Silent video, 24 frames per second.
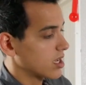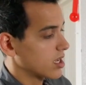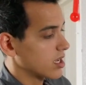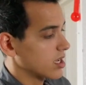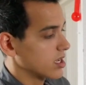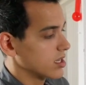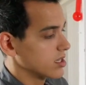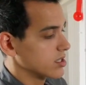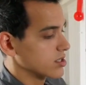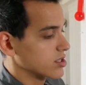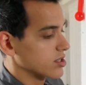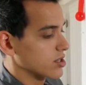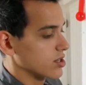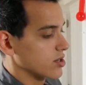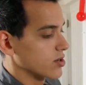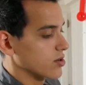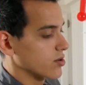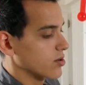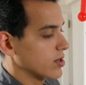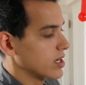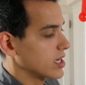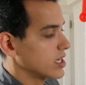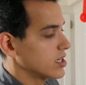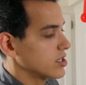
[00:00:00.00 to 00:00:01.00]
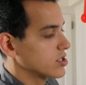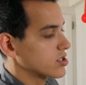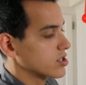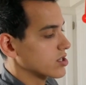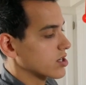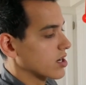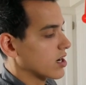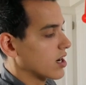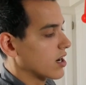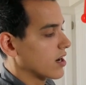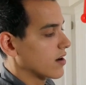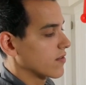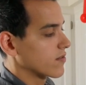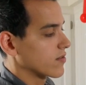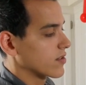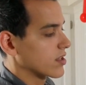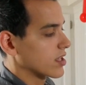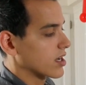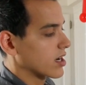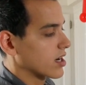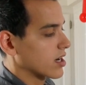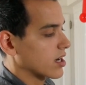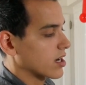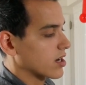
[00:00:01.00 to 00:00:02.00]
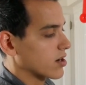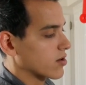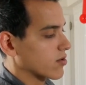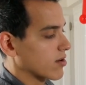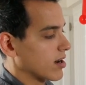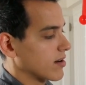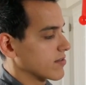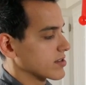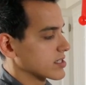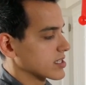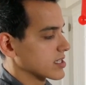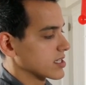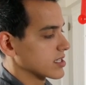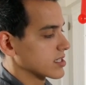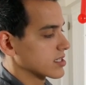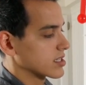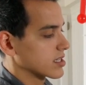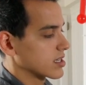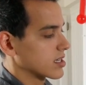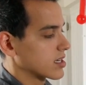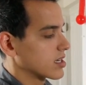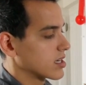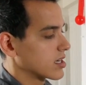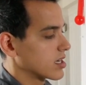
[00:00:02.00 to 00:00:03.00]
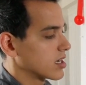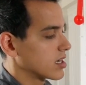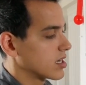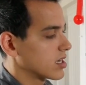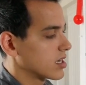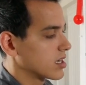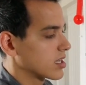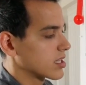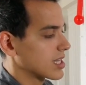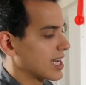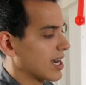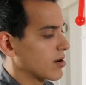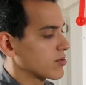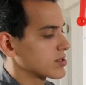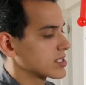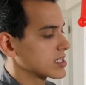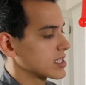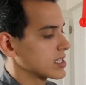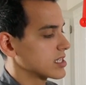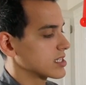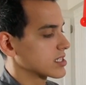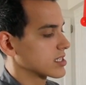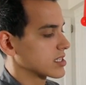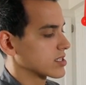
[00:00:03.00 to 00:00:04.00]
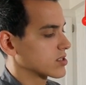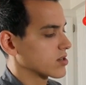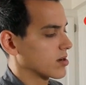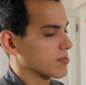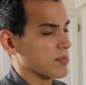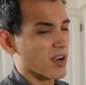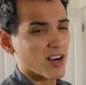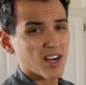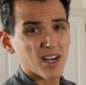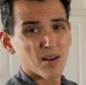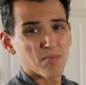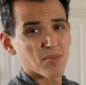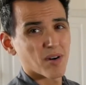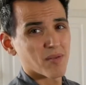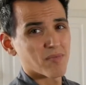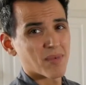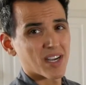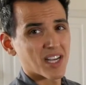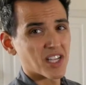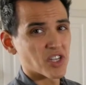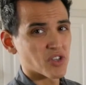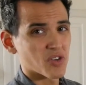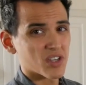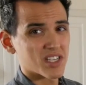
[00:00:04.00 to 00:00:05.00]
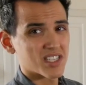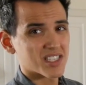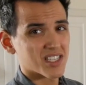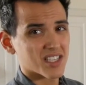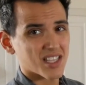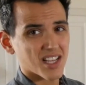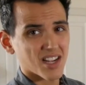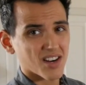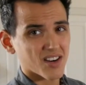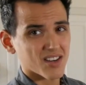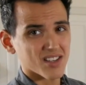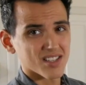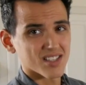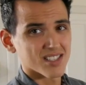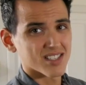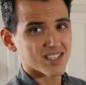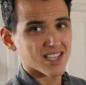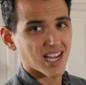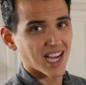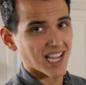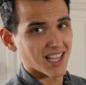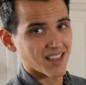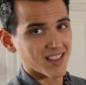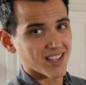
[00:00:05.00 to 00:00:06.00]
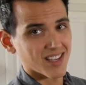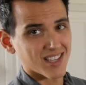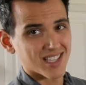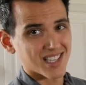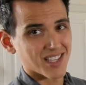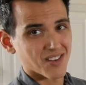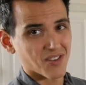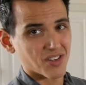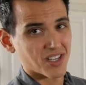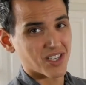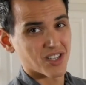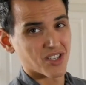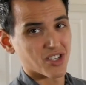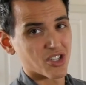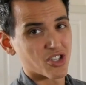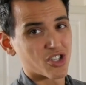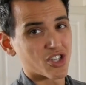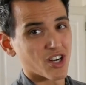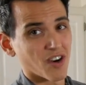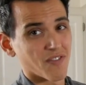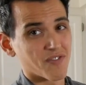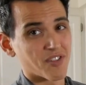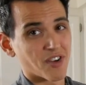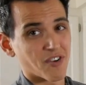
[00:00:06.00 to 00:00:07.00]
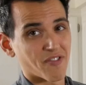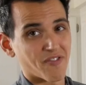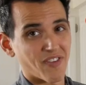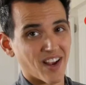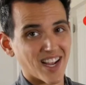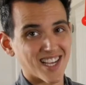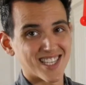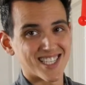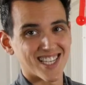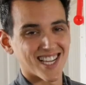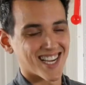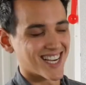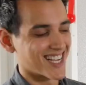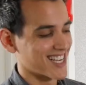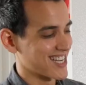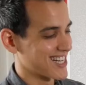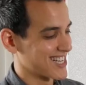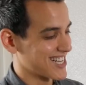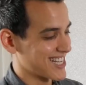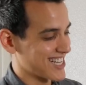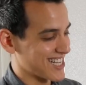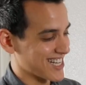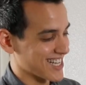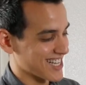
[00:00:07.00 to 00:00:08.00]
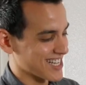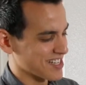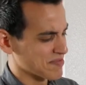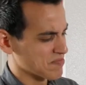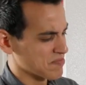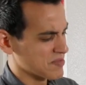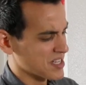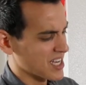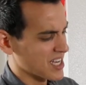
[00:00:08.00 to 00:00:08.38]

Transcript: into each of the crevices. That one's easy, so I'm not gonna put many treats in there because I think they could just shove their face in it and eat it.